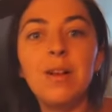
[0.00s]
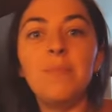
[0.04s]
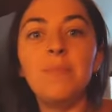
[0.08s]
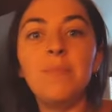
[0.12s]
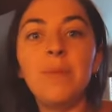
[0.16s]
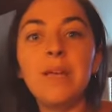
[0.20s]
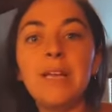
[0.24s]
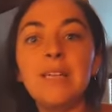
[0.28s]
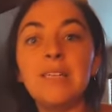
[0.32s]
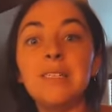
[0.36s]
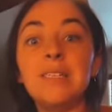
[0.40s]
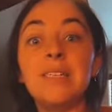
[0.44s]

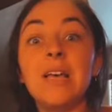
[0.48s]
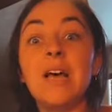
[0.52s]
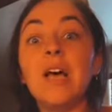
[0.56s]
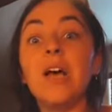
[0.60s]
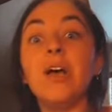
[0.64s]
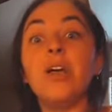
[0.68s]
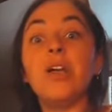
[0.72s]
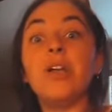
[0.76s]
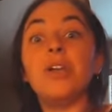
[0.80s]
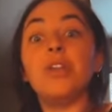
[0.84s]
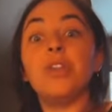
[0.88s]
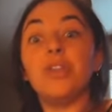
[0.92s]
means
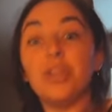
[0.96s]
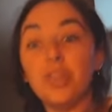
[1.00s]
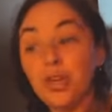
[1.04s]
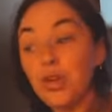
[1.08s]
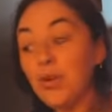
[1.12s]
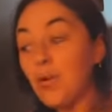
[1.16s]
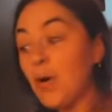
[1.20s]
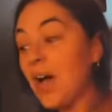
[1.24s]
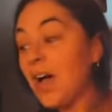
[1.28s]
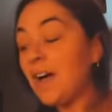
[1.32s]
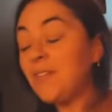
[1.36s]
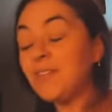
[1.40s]

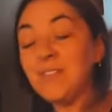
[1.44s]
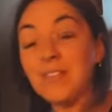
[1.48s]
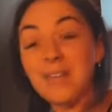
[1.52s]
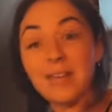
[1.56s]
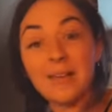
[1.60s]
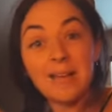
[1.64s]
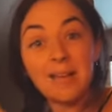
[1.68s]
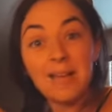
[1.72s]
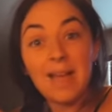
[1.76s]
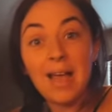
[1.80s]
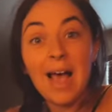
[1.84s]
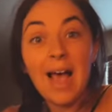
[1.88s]
you have
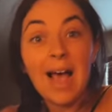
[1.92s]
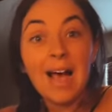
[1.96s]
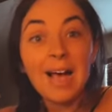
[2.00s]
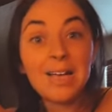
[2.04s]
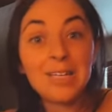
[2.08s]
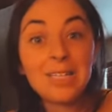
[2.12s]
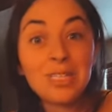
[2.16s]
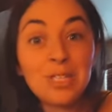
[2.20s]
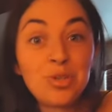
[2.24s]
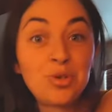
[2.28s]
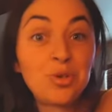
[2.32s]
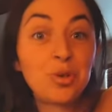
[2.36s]
to
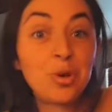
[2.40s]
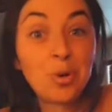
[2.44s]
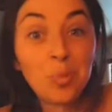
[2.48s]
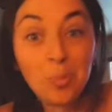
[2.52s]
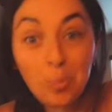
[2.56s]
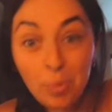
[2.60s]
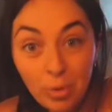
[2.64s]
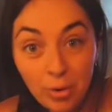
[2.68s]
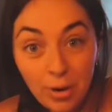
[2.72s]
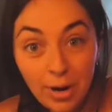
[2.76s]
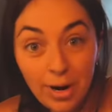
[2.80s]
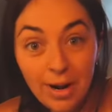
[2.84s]
ask through
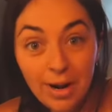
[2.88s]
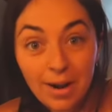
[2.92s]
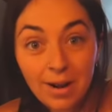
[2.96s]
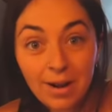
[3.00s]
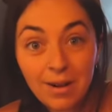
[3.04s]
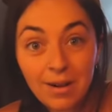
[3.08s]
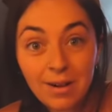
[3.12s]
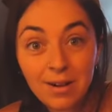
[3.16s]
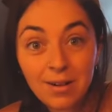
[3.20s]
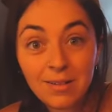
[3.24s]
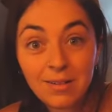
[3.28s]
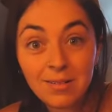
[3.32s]

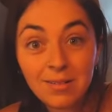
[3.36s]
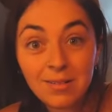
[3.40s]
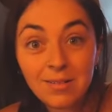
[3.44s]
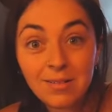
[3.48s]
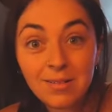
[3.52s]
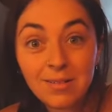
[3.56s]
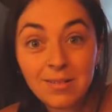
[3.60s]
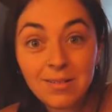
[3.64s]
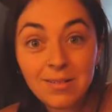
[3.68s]
prayer.